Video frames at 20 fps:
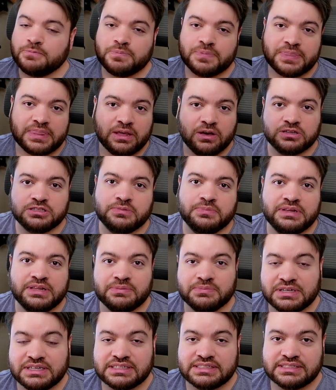Ultimately,
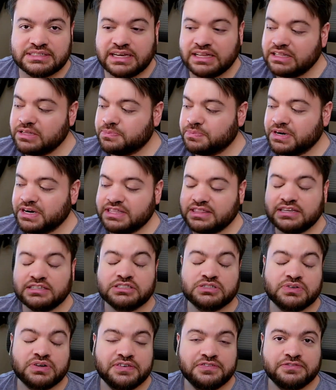I'm going to sell it, but I think it's
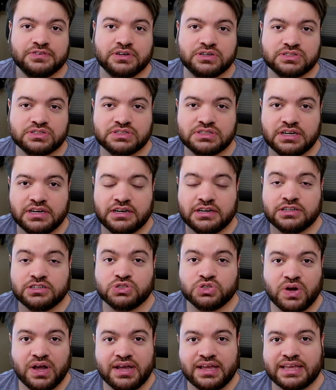a great first
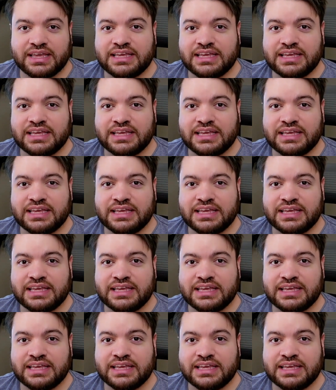try.